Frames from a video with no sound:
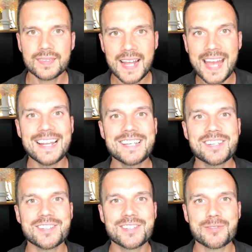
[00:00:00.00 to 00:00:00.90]
Hey
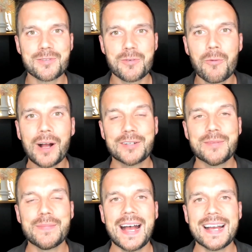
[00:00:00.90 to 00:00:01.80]
legends, welcome
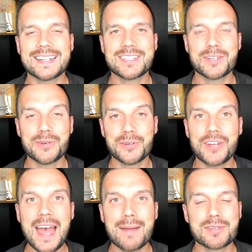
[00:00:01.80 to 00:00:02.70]
back to another
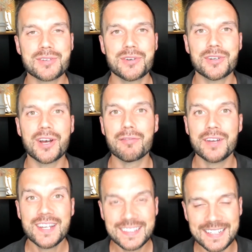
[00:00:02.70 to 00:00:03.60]
episode of
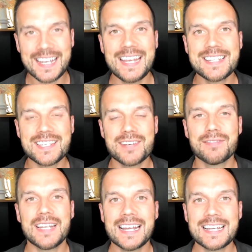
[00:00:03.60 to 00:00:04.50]
the Kings of
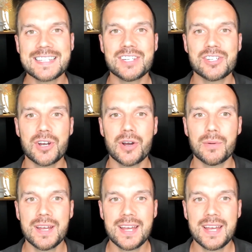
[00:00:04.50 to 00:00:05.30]
Legacy show.